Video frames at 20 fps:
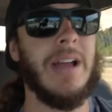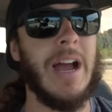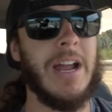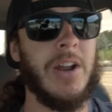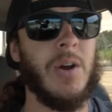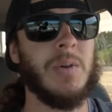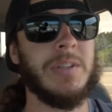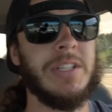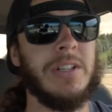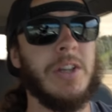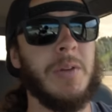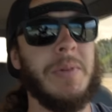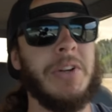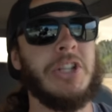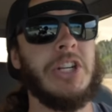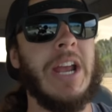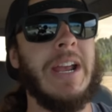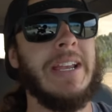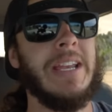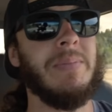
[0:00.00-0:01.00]
I know it was a little bit
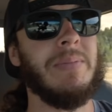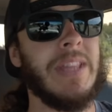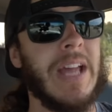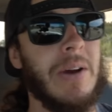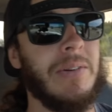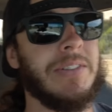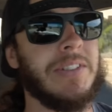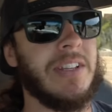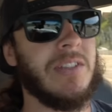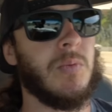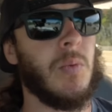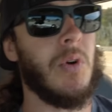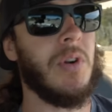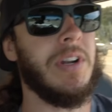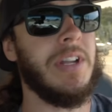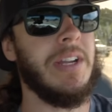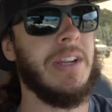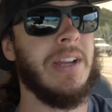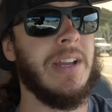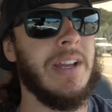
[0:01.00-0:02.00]
shaky, but that one says
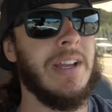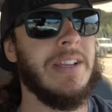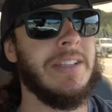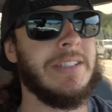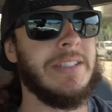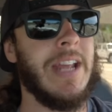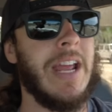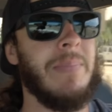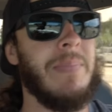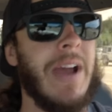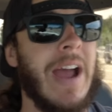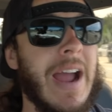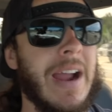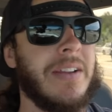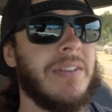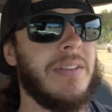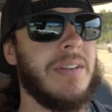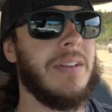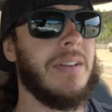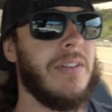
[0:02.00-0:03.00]
warning, stay
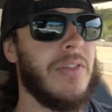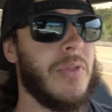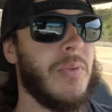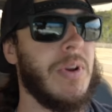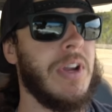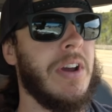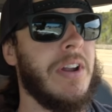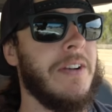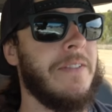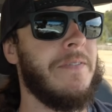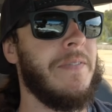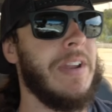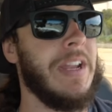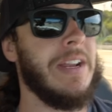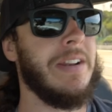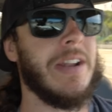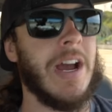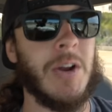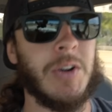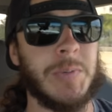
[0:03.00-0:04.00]
back 300
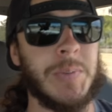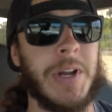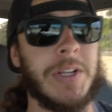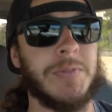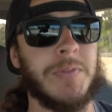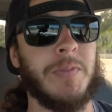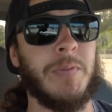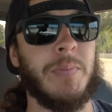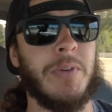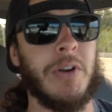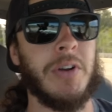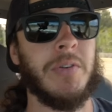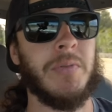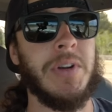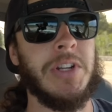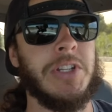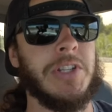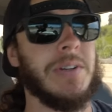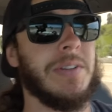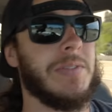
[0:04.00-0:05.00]
feet, not responsible for broken
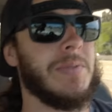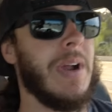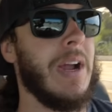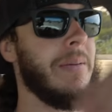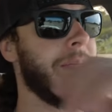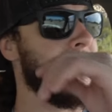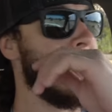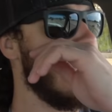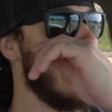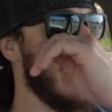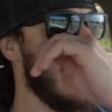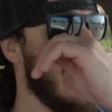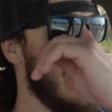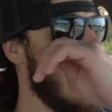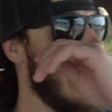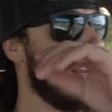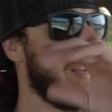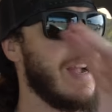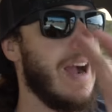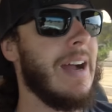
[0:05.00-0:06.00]
windshields, right?
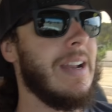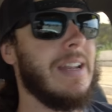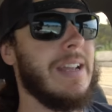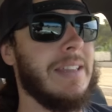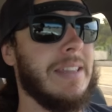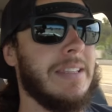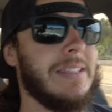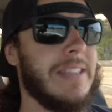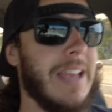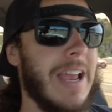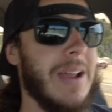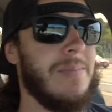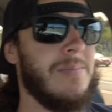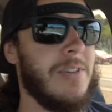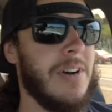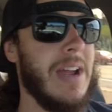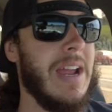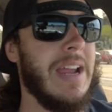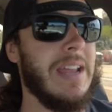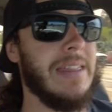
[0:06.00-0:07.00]
And kind of in the same
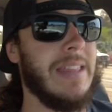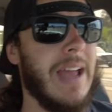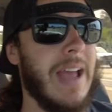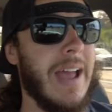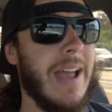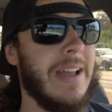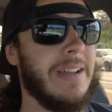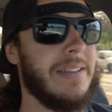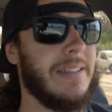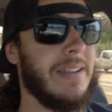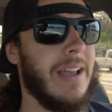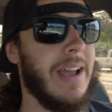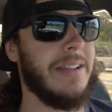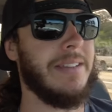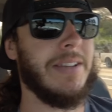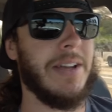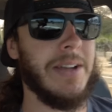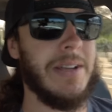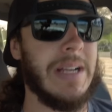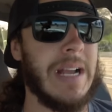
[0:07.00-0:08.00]
way that I
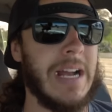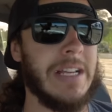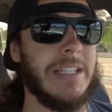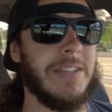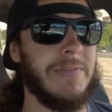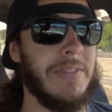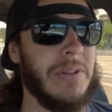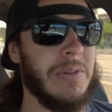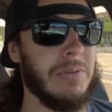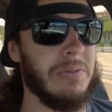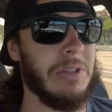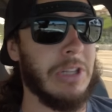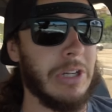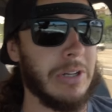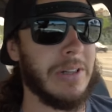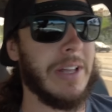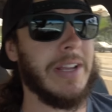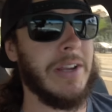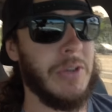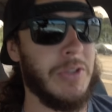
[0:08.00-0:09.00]
tell you guys, if you
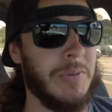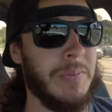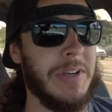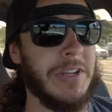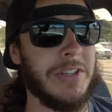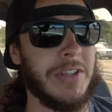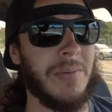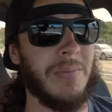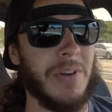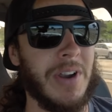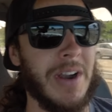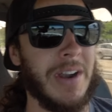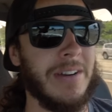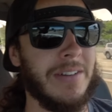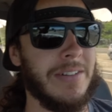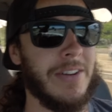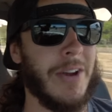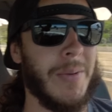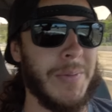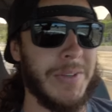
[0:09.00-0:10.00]
look like you should be somewhere,
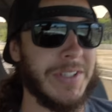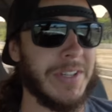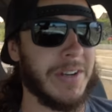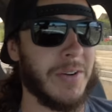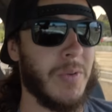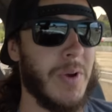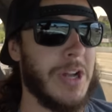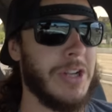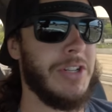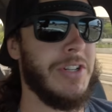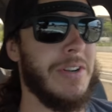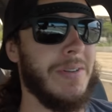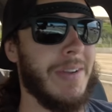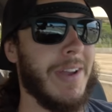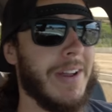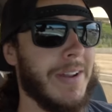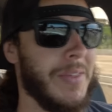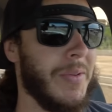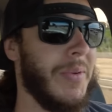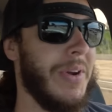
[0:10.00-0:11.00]
nobody's going to question you.
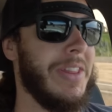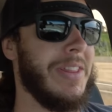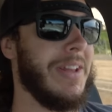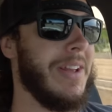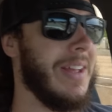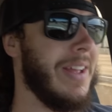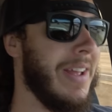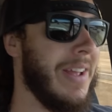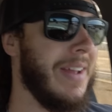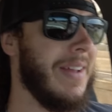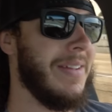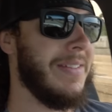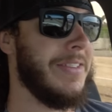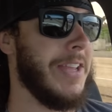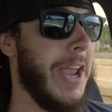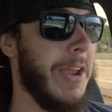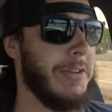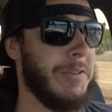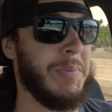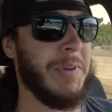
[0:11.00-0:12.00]
Kind of the way that
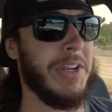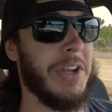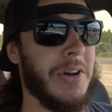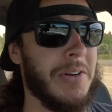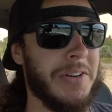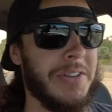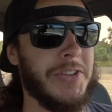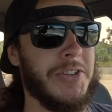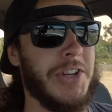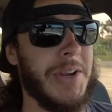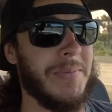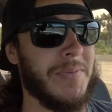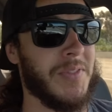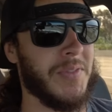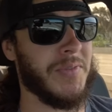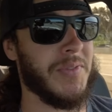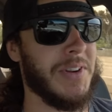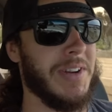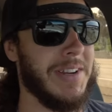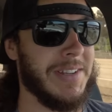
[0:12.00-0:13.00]
Dave's been going to the gym for
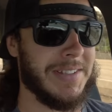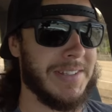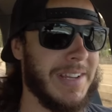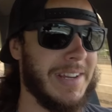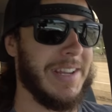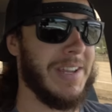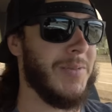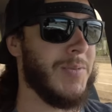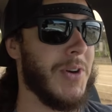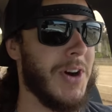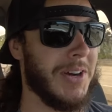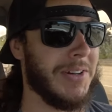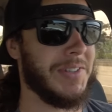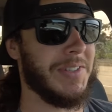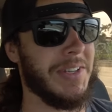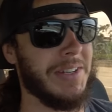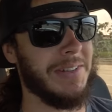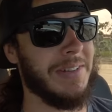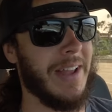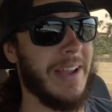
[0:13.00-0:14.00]
free is like he
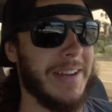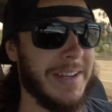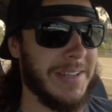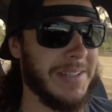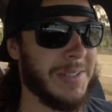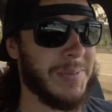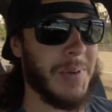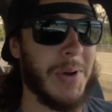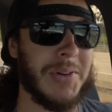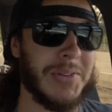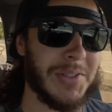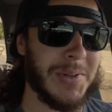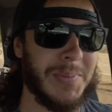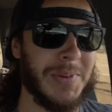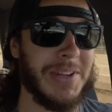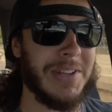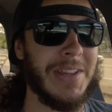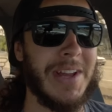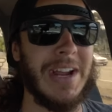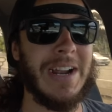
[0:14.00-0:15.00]
walks in like he's supposed to
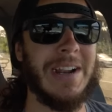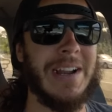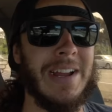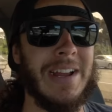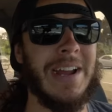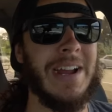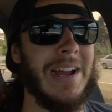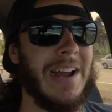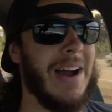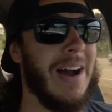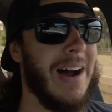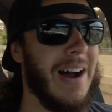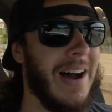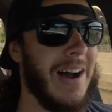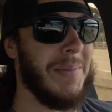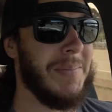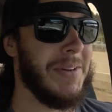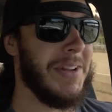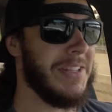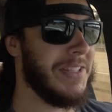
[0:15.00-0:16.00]
be there,
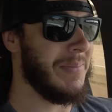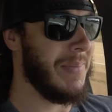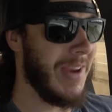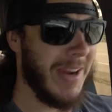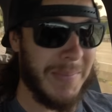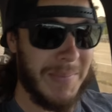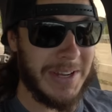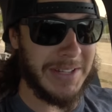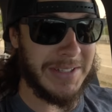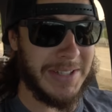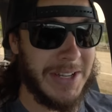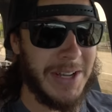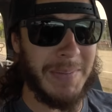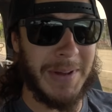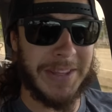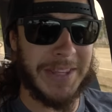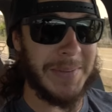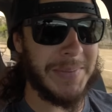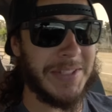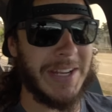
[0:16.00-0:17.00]
um, doesn't make a big deal
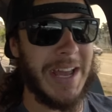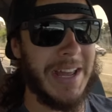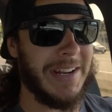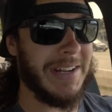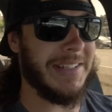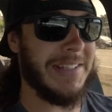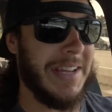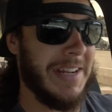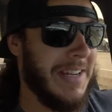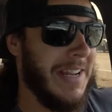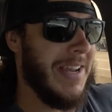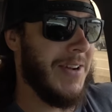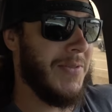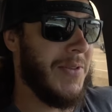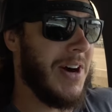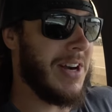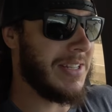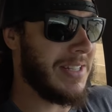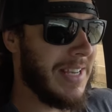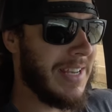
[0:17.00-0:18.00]
about them scanning his ID and
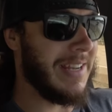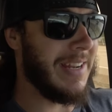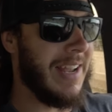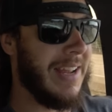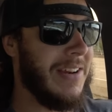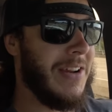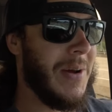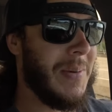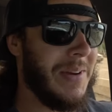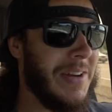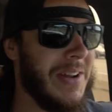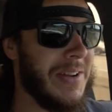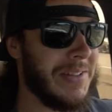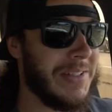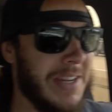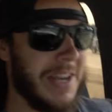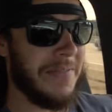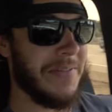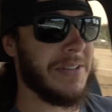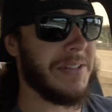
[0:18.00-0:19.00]
walks in, and nobody knows
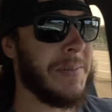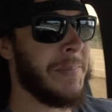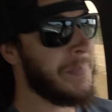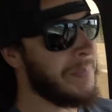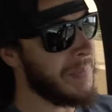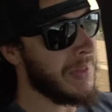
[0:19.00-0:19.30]
the difference.